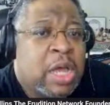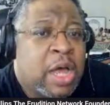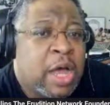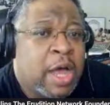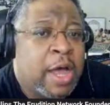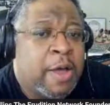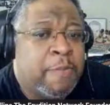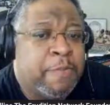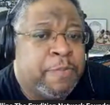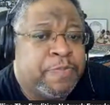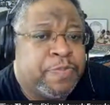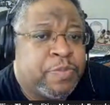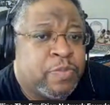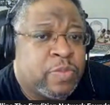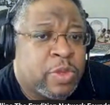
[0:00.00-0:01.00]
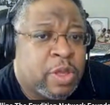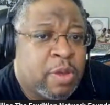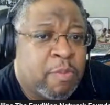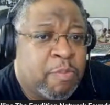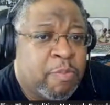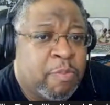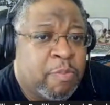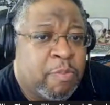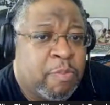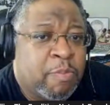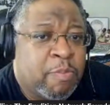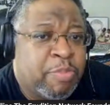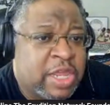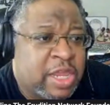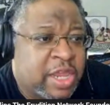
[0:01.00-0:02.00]
Um,
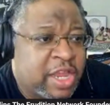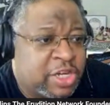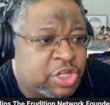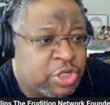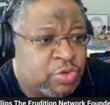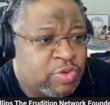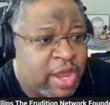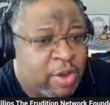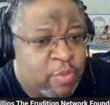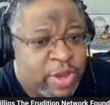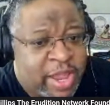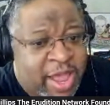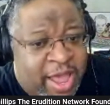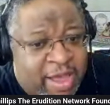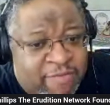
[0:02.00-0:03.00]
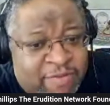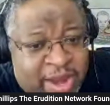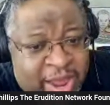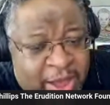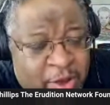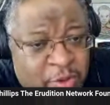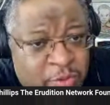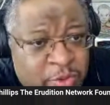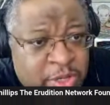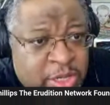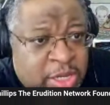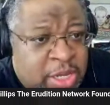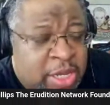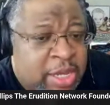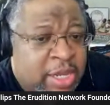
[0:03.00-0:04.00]
the issue that we have now
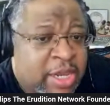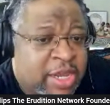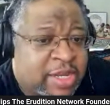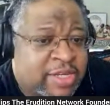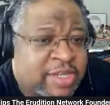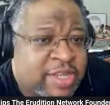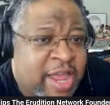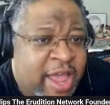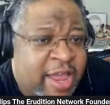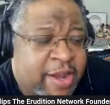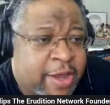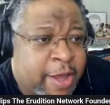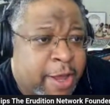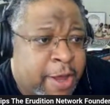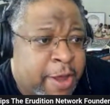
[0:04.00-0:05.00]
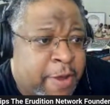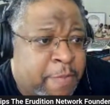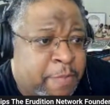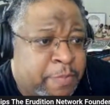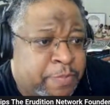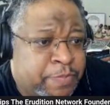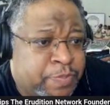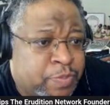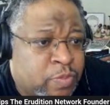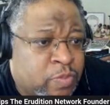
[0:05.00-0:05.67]
is that um,